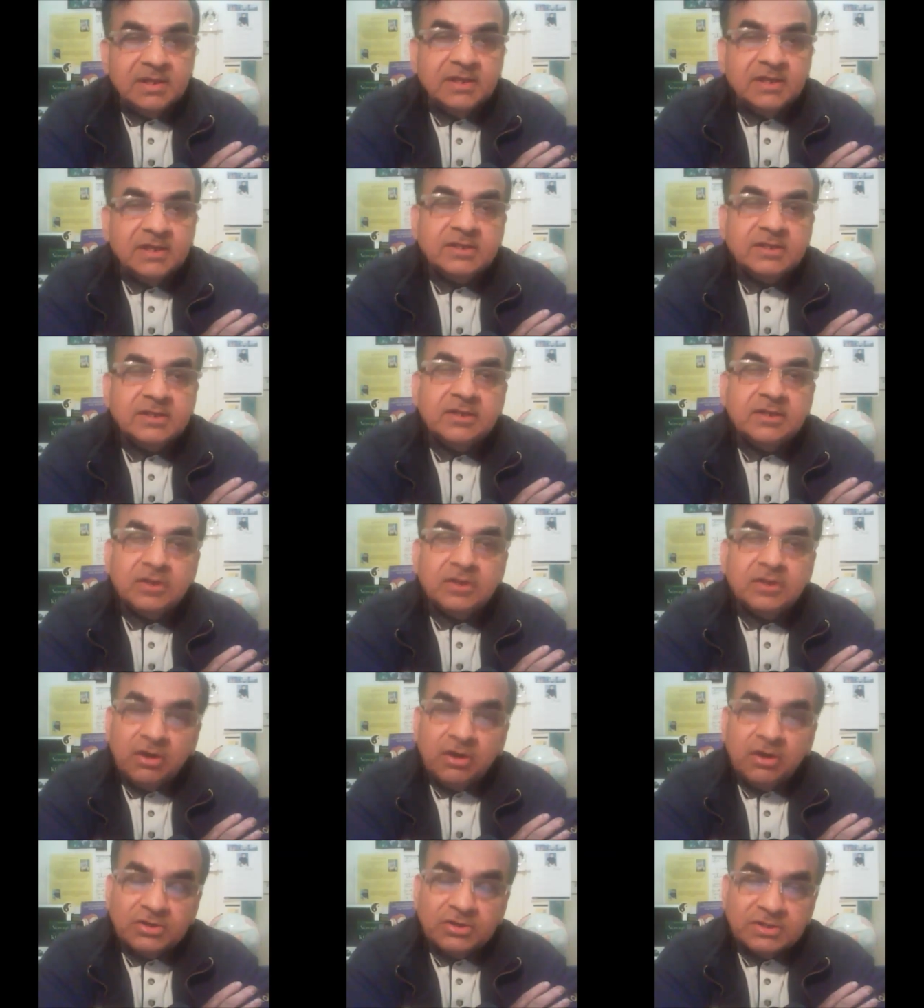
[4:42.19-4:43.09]
Is not
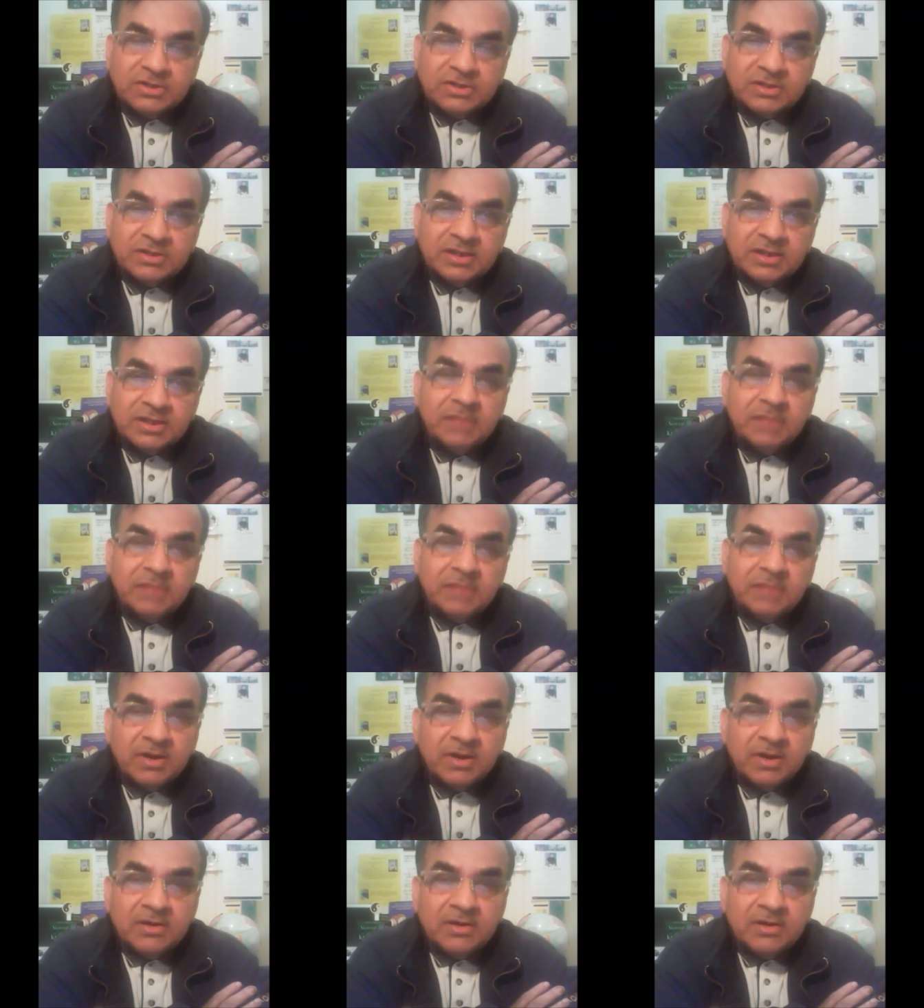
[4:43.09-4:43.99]
cross a
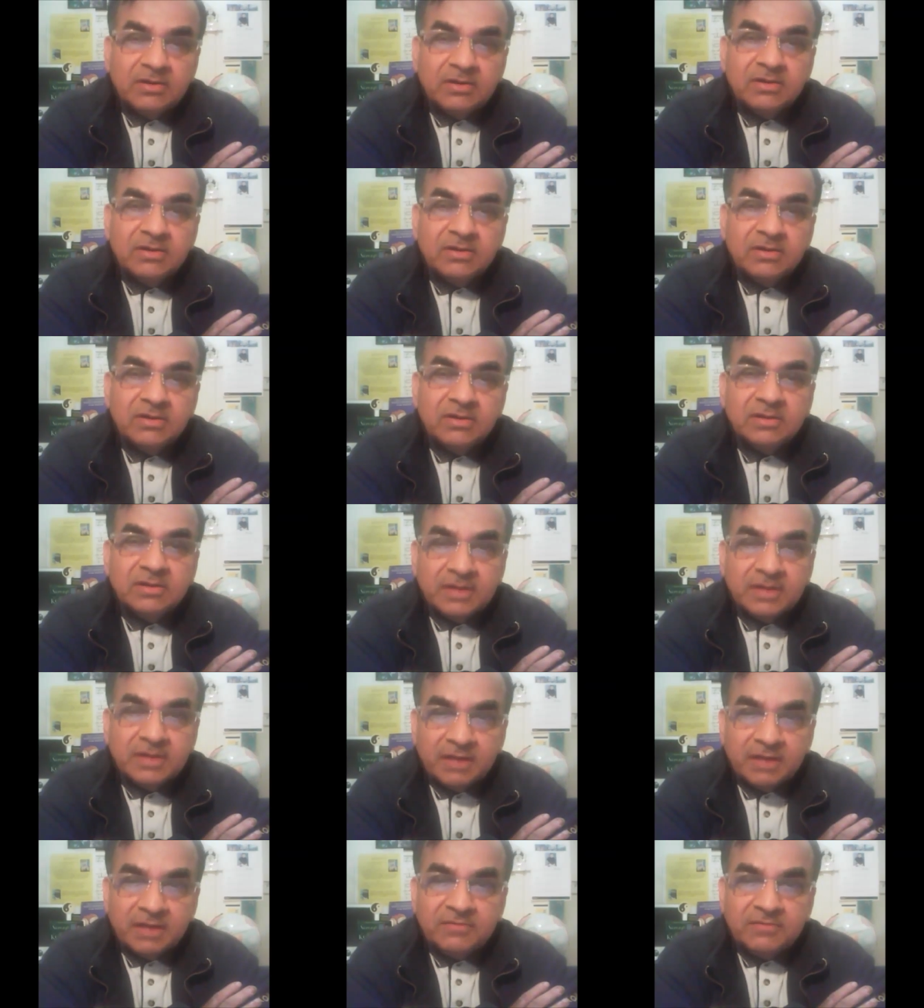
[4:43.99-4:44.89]
pagan
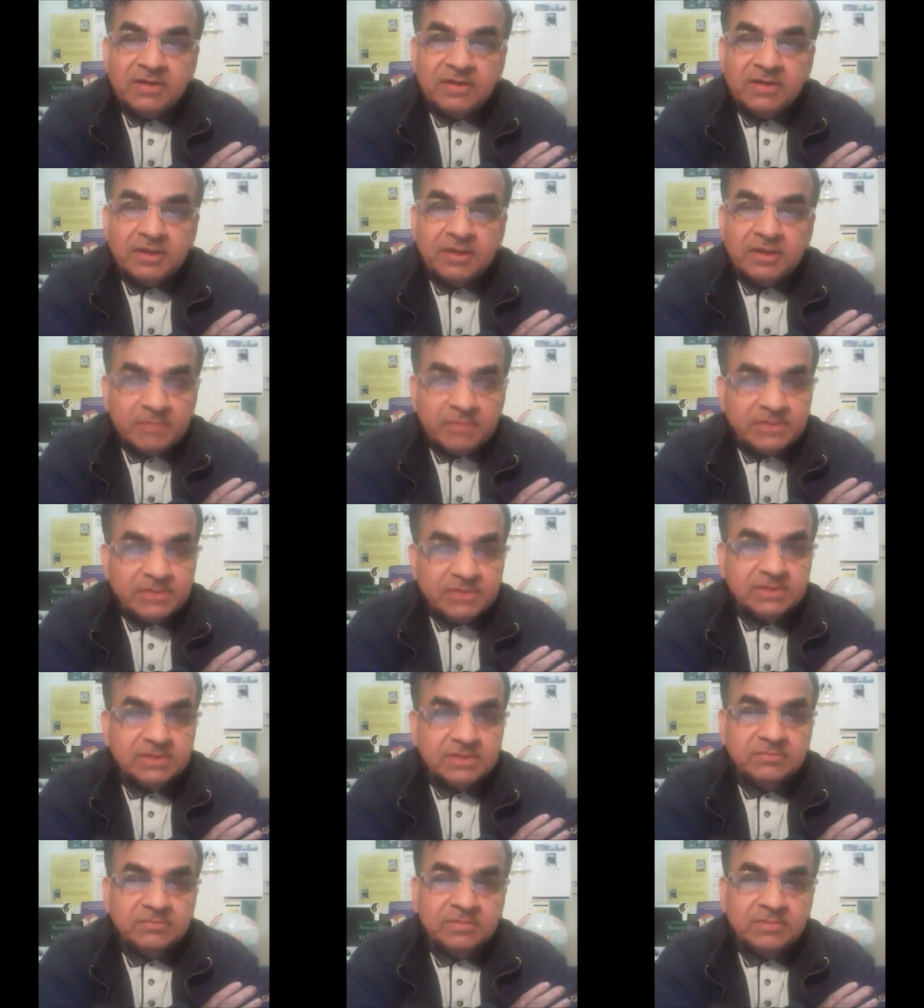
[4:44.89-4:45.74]
graven image,